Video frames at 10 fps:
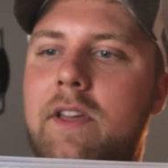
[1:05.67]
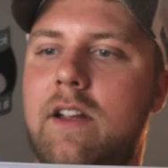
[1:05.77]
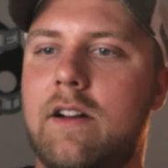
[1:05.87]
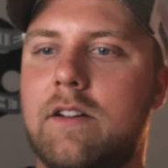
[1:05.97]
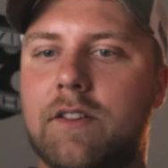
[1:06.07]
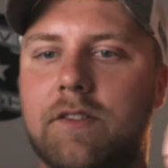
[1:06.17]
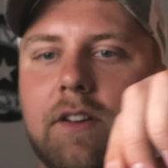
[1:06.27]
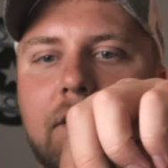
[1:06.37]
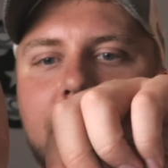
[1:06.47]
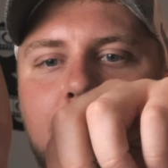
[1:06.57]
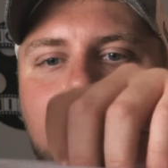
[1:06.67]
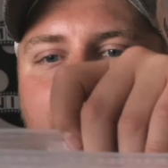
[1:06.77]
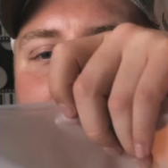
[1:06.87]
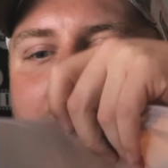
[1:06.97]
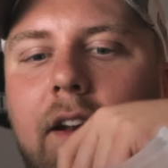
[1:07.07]
here. Just unzip
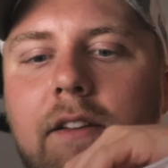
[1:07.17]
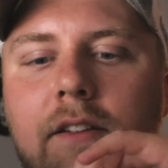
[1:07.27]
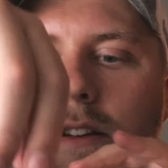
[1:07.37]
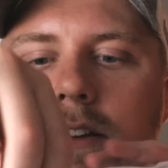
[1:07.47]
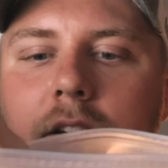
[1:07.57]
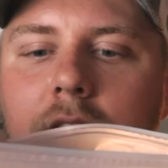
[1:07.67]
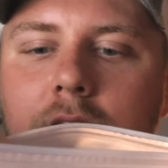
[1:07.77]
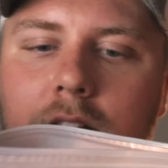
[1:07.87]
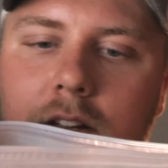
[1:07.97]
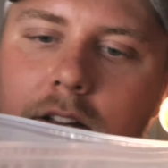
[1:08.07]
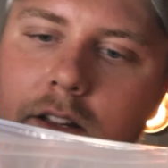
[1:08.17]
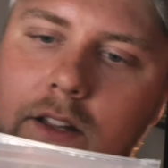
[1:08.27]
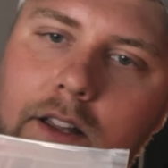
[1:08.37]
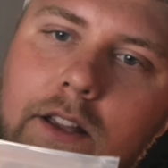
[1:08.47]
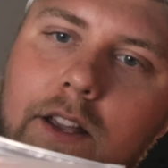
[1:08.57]
that.
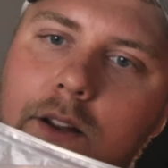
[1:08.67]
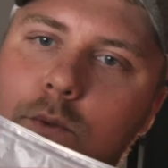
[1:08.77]
And